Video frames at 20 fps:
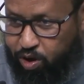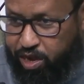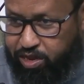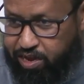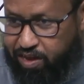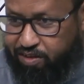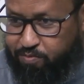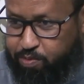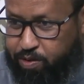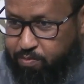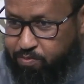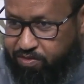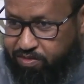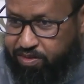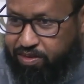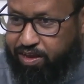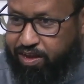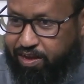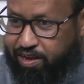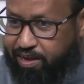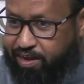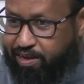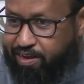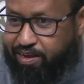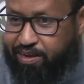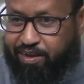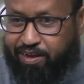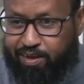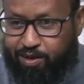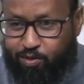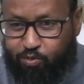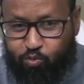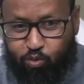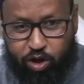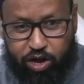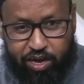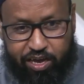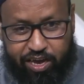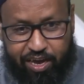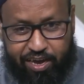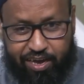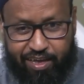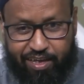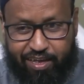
their sperm is still working.